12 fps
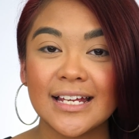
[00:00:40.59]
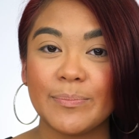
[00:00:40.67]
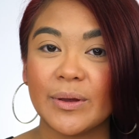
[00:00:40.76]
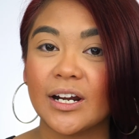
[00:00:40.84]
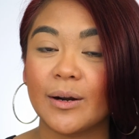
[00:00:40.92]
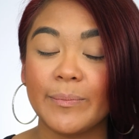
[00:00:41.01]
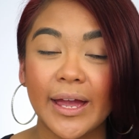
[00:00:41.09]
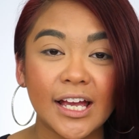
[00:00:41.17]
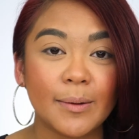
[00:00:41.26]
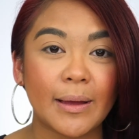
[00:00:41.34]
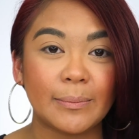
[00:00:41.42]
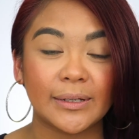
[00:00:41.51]
step in our
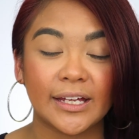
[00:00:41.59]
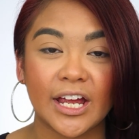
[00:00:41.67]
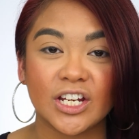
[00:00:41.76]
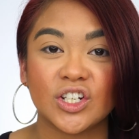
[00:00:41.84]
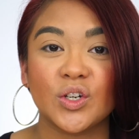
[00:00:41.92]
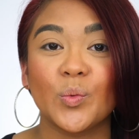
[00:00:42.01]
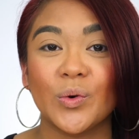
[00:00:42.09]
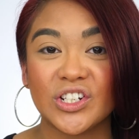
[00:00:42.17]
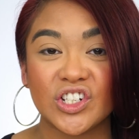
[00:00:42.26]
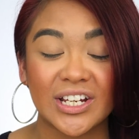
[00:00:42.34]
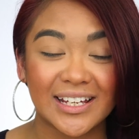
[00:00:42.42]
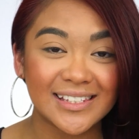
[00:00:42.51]
makeup application,
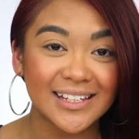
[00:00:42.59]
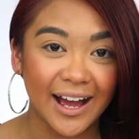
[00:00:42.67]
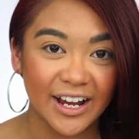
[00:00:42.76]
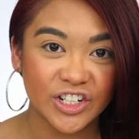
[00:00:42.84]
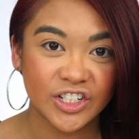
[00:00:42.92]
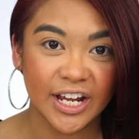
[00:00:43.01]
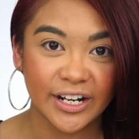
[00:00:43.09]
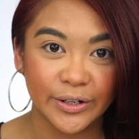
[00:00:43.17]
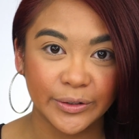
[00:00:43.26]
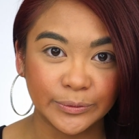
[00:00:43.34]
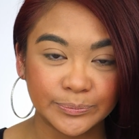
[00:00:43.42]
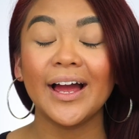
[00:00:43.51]
which is
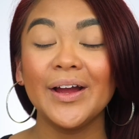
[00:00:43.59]
eyeshadow.